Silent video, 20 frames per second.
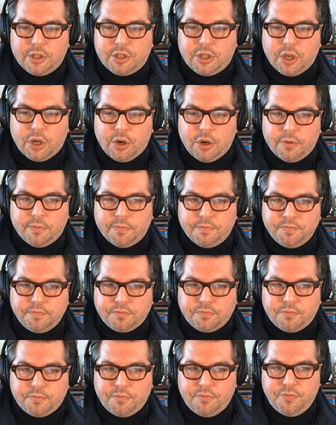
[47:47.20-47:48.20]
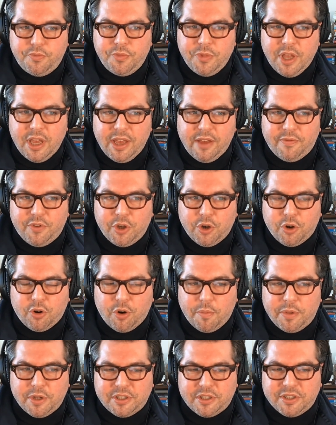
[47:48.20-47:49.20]
so if
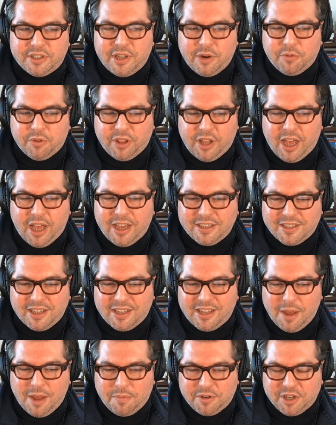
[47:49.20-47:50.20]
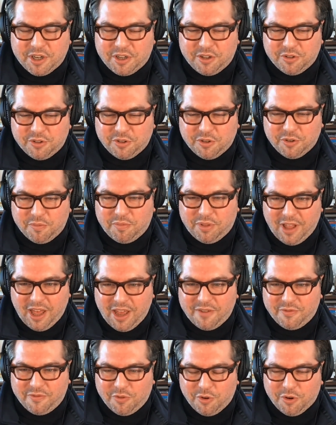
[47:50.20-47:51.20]
you're a business that relies on that particular
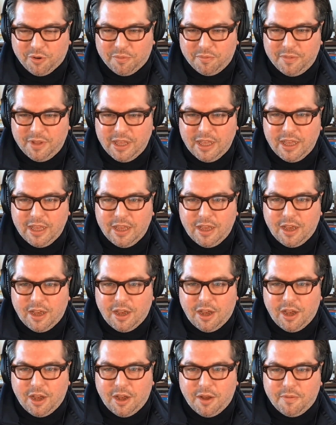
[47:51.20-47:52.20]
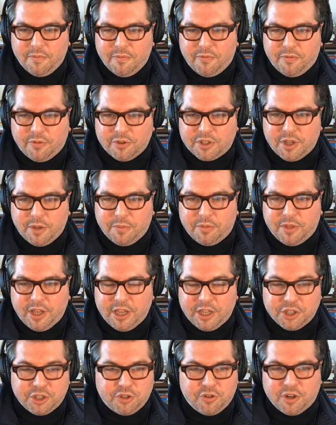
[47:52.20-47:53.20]
platform for
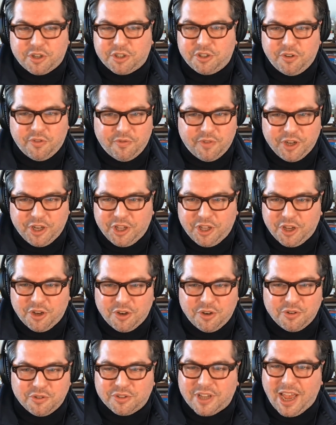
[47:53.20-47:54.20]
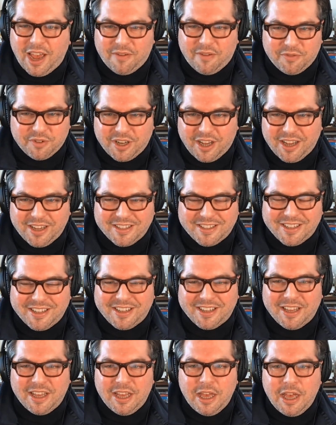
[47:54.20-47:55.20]
something, instructional videos,
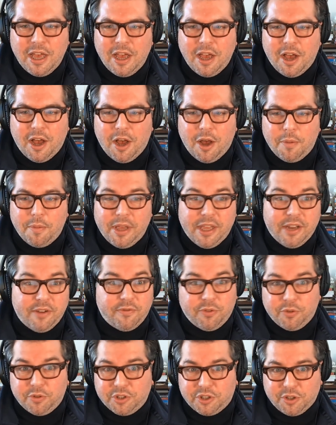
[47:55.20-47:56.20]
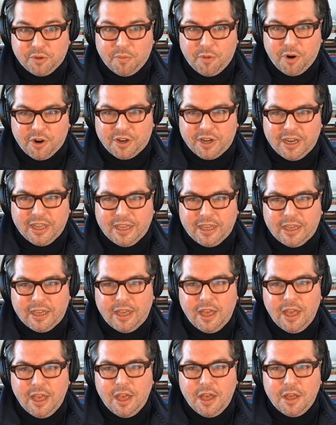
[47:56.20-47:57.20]
advertising, influencer
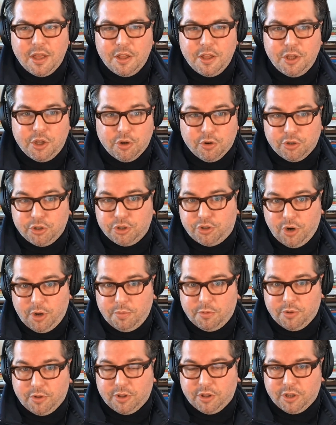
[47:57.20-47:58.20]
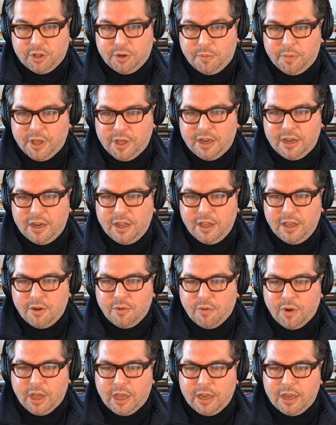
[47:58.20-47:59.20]
marketing, you're in trouble a little bit,
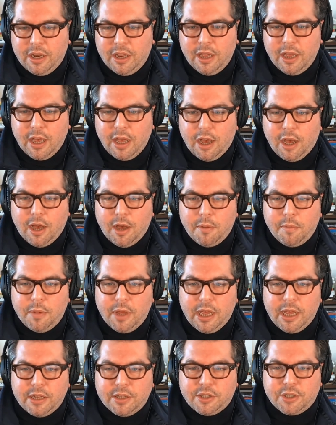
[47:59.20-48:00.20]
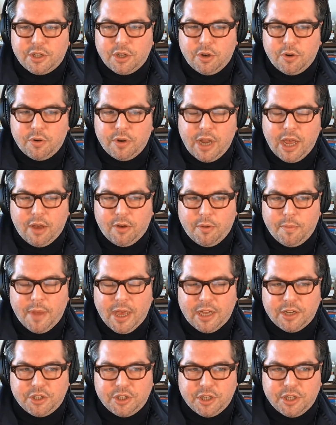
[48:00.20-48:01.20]
right? And so now
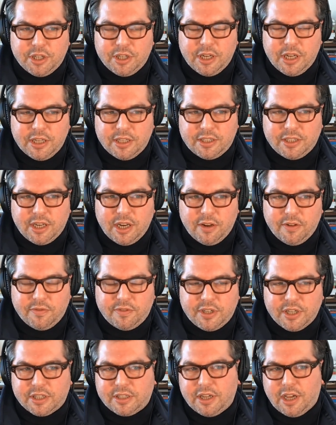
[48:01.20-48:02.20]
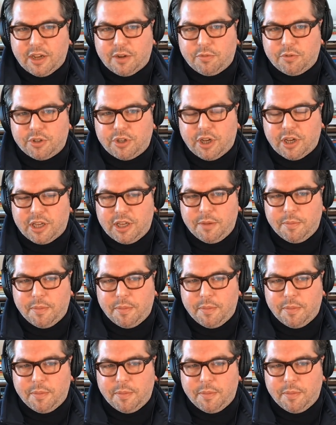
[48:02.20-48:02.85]
imagine, instead of TikTok, we're talking